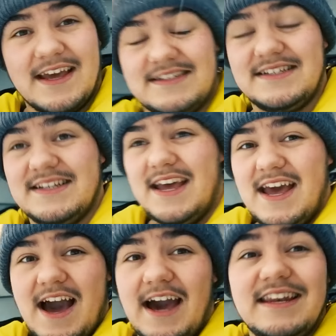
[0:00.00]
this.
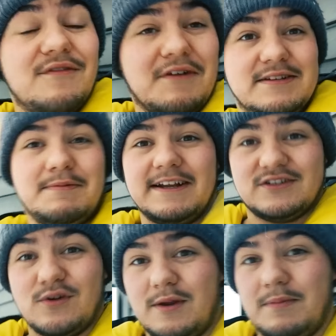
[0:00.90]
I never
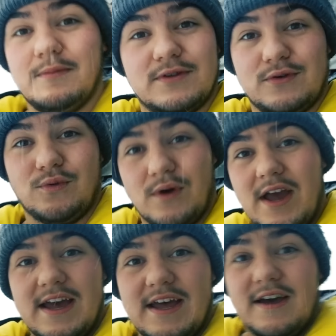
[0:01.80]
expected so many people to
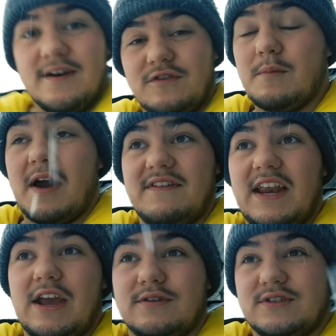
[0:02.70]
view my
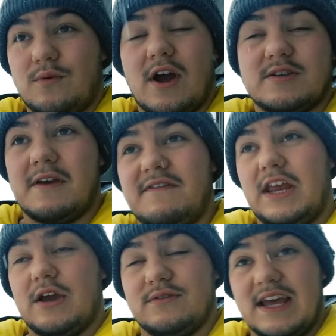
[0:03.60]
videos or watch my
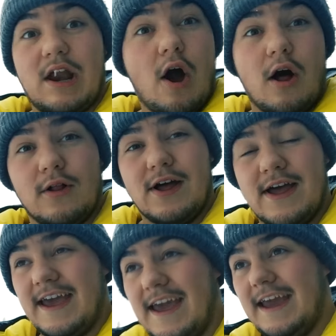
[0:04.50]
videos at all,
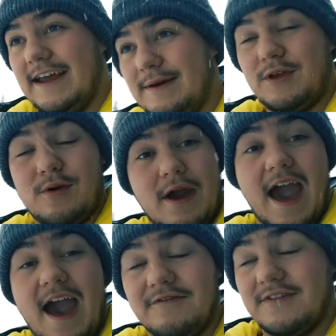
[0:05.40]
uh, but you
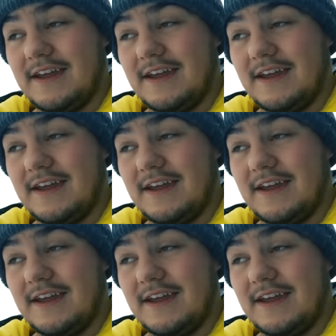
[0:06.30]
have,